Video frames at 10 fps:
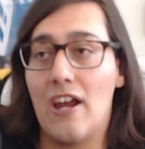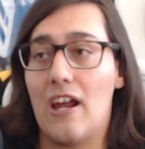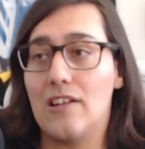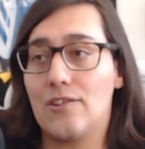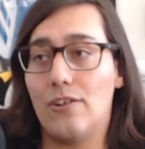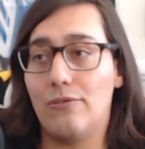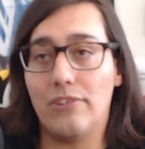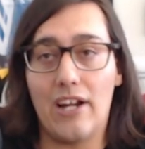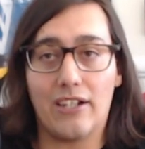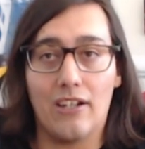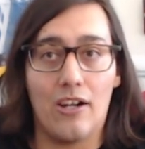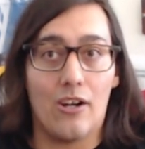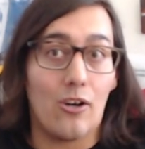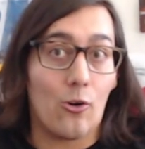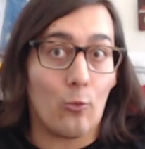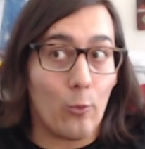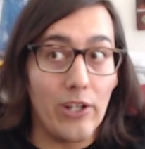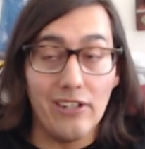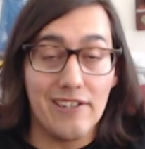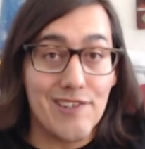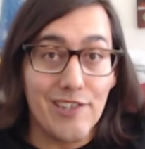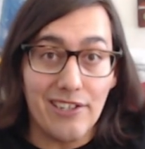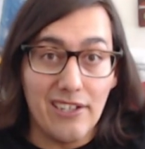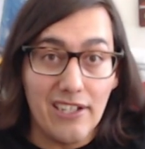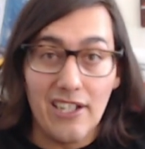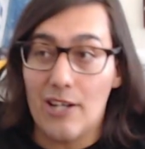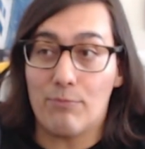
And so, like, realistically,